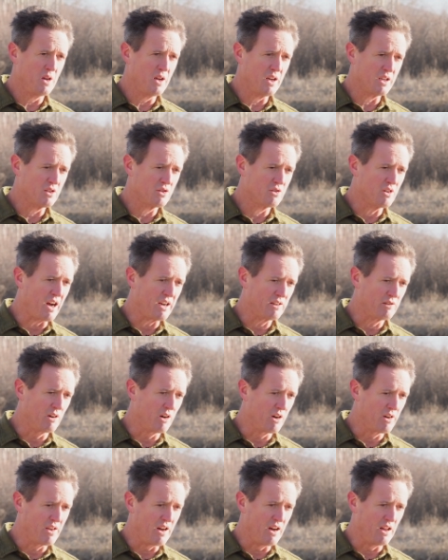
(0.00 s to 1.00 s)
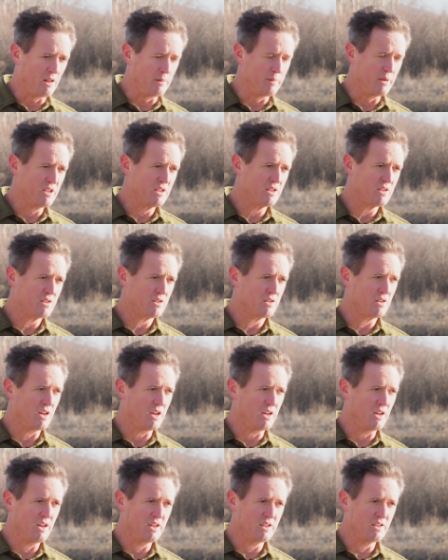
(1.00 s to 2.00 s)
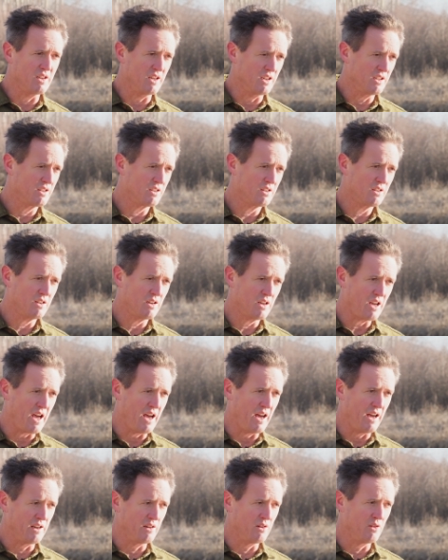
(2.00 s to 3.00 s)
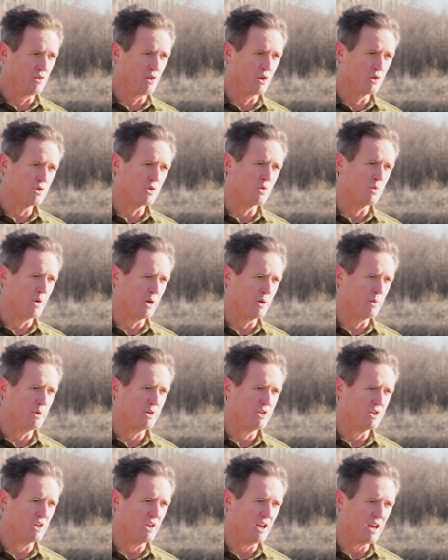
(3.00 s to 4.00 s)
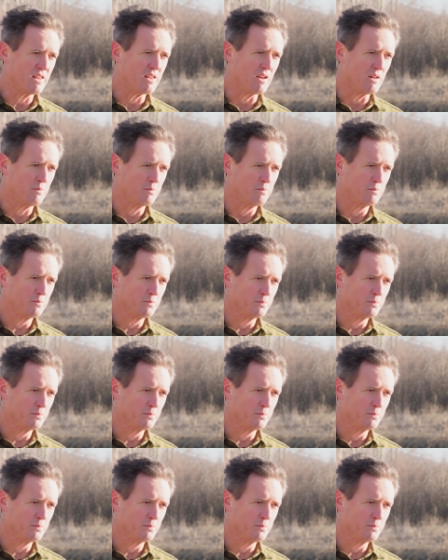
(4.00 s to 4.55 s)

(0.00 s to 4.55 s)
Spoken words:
extract rare earth elements exist, and those are where we should get them.